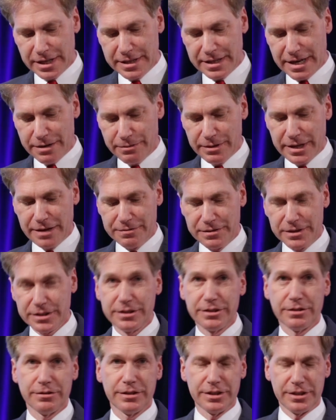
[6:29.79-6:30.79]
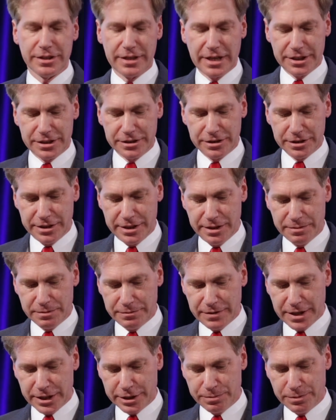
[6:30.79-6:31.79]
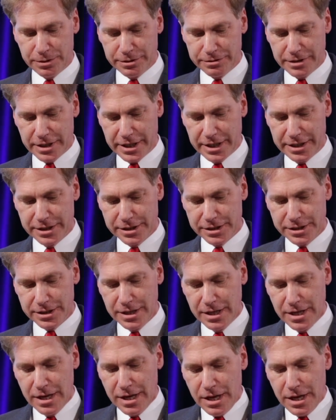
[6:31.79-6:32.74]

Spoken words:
and now we have this international team of expert writers.